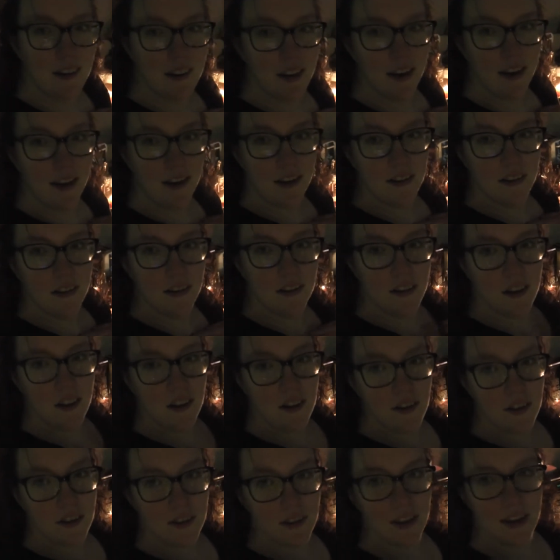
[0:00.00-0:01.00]
Yeah,
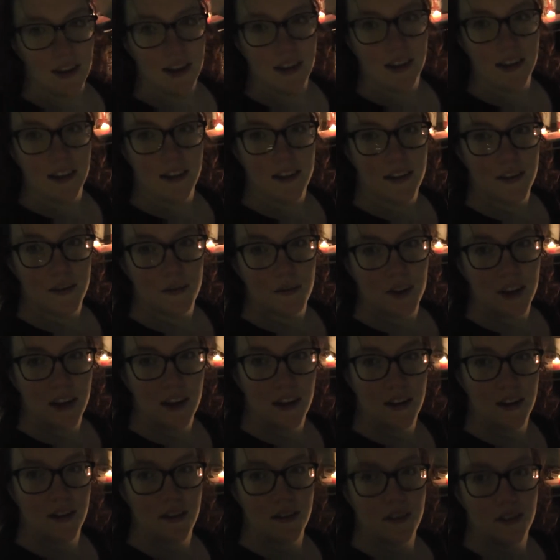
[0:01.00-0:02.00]
I just like lit some
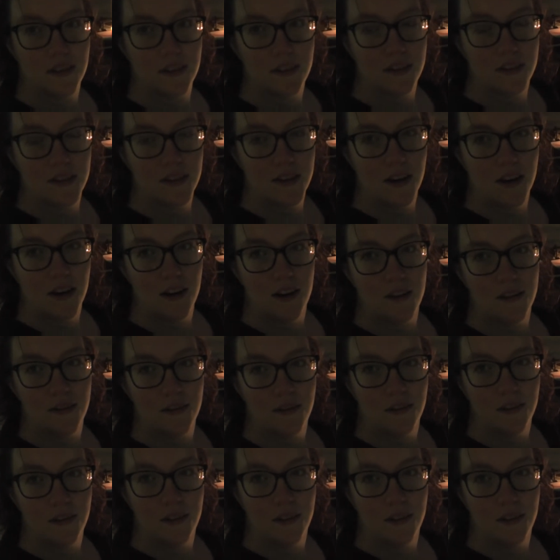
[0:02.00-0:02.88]
candles and stuff.